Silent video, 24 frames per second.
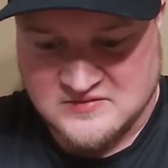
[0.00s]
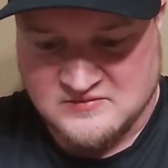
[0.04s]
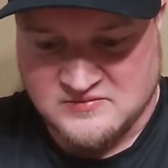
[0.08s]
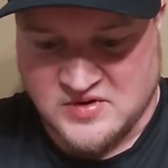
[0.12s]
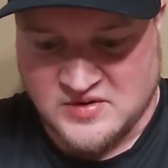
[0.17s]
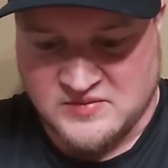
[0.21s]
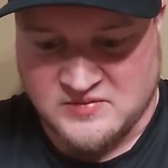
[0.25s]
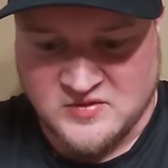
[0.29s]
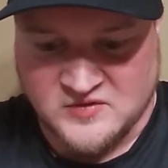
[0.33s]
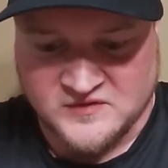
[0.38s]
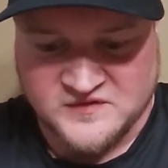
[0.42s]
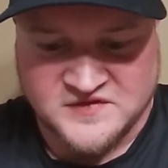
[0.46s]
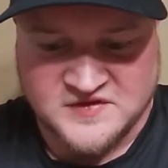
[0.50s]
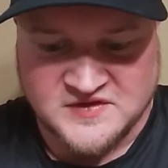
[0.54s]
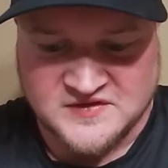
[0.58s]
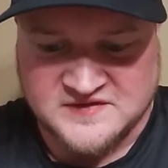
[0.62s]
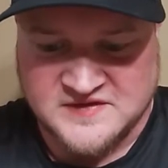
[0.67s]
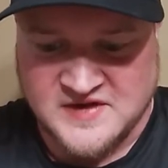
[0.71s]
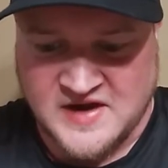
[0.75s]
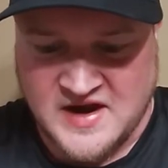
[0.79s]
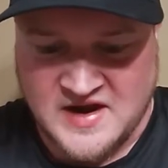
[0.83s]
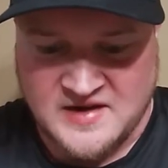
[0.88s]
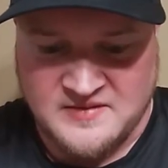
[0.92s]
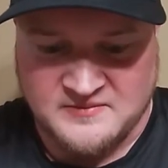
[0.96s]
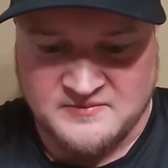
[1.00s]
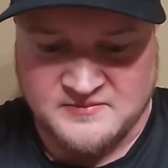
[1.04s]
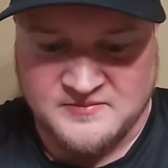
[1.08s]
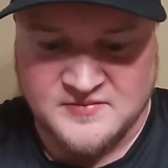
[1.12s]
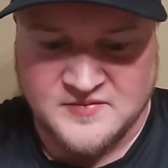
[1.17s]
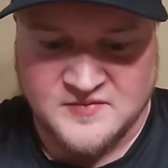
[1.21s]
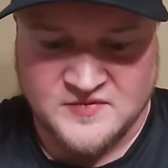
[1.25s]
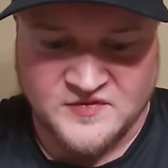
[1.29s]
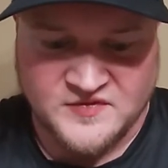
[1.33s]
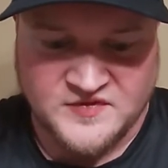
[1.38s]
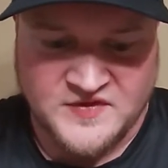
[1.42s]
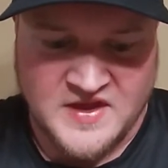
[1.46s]
but most of the time
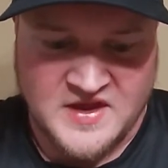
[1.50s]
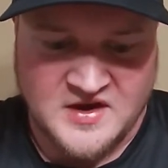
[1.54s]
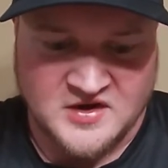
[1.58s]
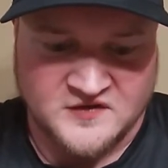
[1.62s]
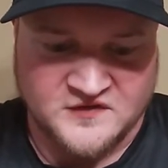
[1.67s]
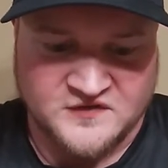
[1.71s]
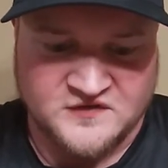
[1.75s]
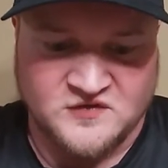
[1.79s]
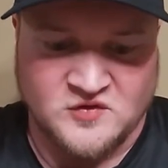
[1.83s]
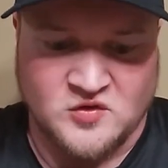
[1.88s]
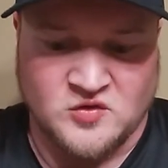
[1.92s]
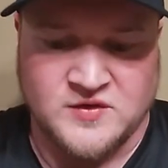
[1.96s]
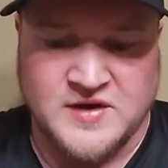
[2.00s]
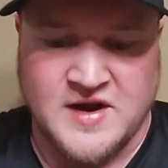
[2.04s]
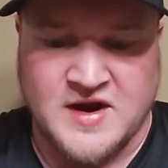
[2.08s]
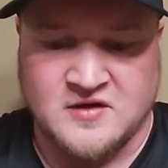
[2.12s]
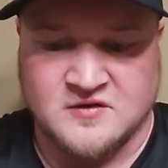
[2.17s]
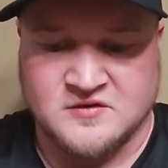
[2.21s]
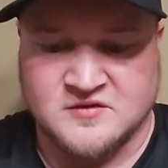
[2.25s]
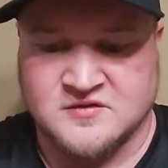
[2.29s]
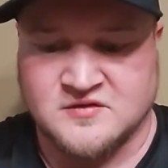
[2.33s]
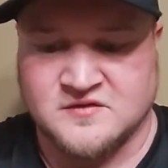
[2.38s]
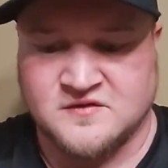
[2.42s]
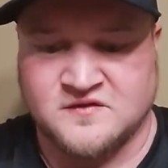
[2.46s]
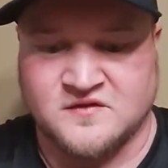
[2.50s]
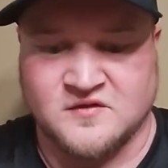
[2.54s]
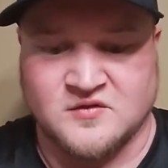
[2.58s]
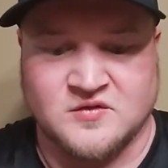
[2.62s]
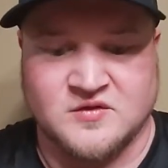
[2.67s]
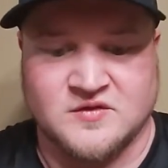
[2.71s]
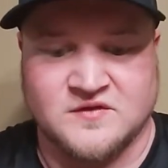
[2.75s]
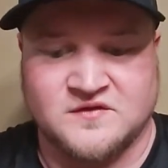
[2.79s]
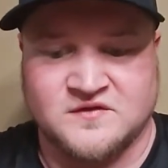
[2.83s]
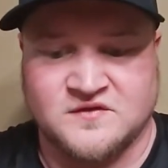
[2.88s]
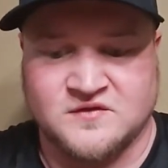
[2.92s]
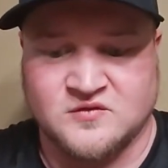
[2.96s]
they are sold out. So
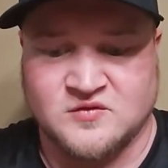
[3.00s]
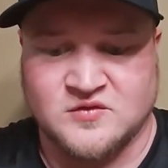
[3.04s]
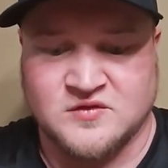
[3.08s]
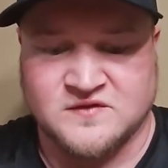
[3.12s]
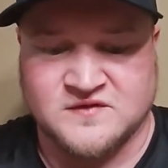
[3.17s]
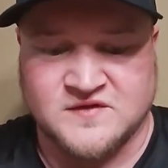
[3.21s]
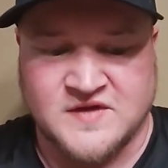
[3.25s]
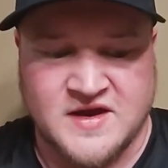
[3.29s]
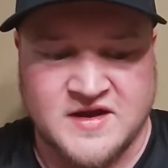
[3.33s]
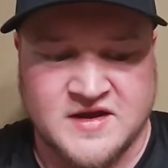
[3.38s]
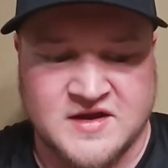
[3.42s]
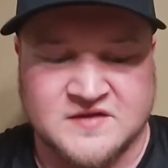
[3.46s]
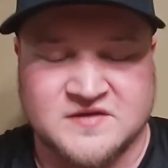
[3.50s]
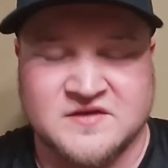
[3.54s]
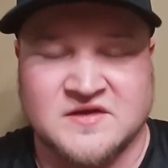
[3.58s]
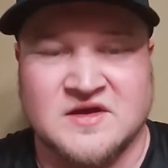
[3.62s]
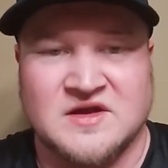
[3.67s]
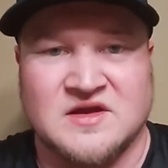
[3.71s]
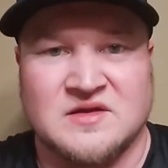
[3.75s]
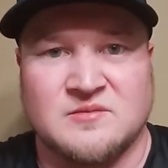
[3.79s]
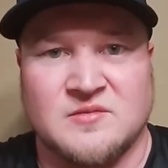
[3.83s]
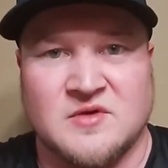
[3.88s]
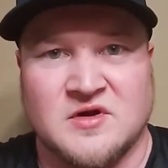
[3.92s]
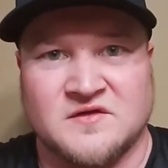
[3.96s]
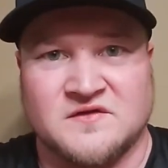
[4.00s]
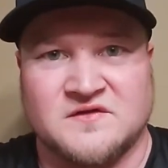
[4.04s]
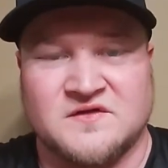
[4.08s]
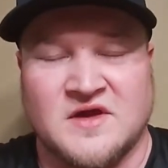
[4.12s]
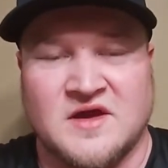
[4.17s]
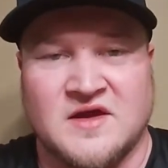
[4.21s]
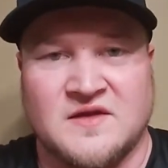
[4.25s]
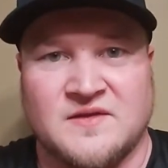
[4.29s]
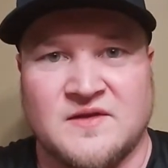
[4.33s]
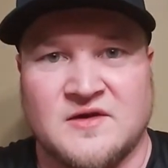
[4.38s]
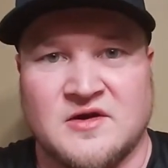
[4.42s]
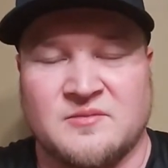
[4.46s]
as soon as I get the email
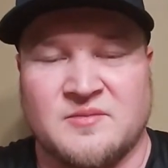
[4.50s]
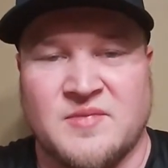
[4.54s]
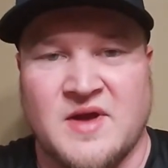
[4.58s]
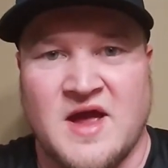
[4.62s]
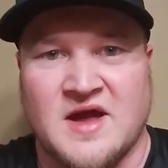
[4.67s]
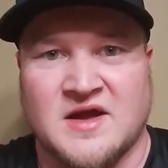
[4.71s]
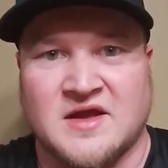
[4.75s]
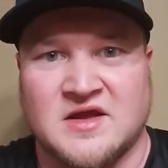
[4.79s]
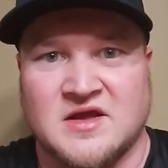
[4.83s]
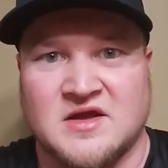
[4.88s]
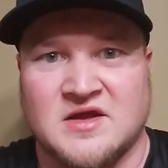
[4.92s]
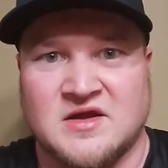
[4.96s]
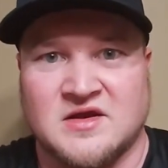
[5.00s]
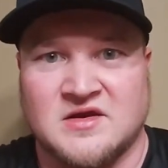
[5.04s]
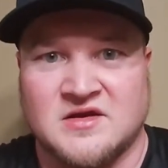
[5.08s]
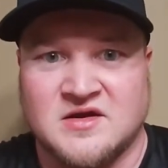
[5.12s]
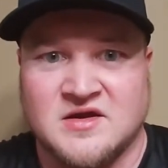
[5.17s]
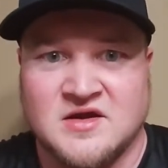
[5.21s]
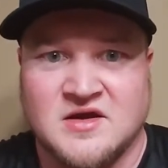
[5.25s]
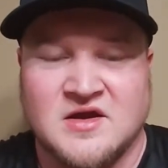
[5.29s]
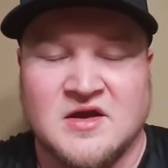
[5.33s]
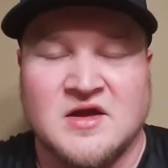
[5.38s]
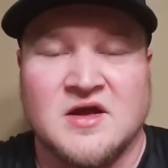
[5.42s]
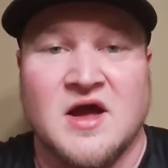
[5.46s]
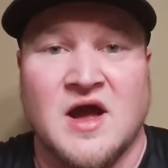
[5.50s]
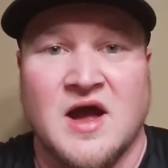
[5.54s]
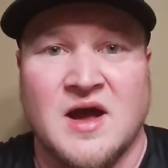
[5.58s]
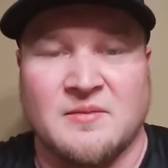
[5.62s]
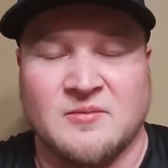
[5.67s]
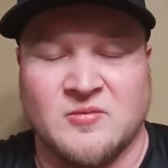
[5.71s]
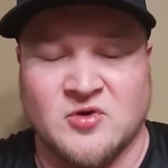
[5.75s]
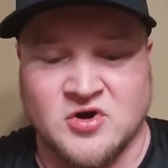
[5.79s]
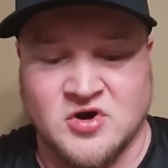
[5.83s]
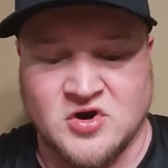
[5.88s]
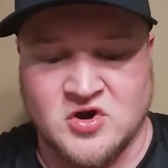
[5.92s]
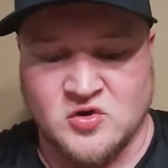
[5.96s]
saying they're back in,
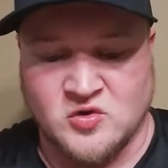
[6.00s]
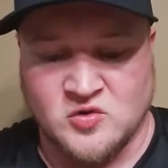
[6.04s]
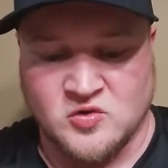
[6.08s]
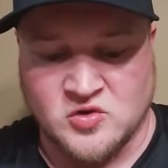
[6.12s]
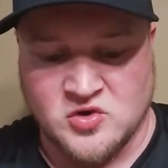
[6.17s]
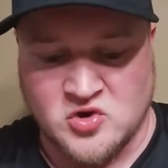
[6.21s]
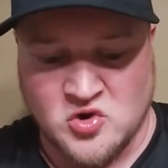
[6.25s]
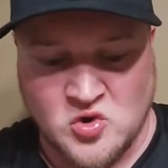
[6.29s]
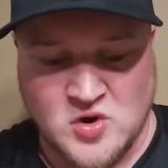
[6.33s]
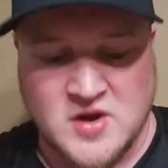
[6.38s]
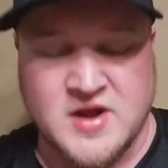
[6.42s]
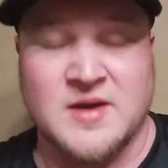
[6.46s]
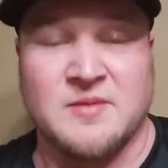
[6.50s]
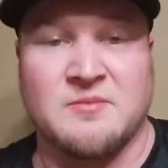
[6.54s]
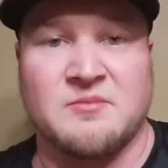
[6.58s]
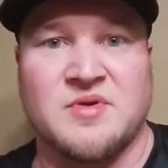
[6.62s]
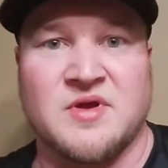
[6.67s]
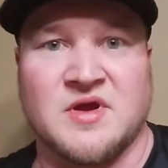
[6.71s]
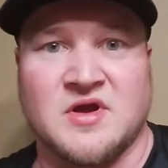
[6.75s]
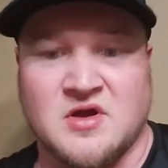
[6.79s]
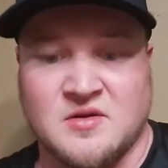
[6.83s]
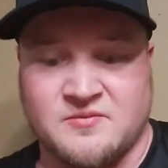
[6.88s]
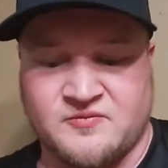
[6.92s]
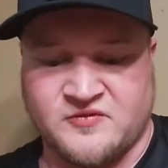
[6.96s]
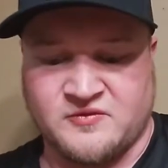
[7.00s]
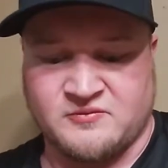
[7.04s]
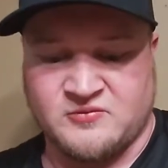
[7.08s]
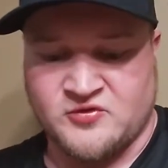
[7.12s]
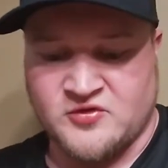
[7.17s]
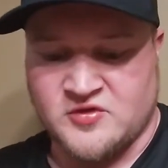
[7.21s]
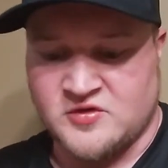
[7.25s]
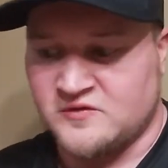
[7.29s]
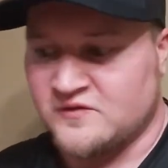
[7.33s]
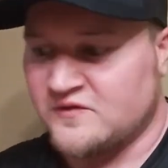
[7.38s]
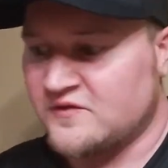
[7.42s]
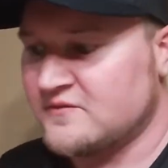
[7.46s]
I'm going to go ahead and pick up some of
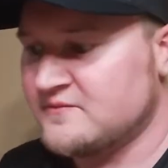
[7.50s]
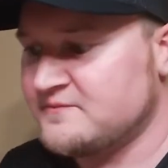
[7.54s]
those.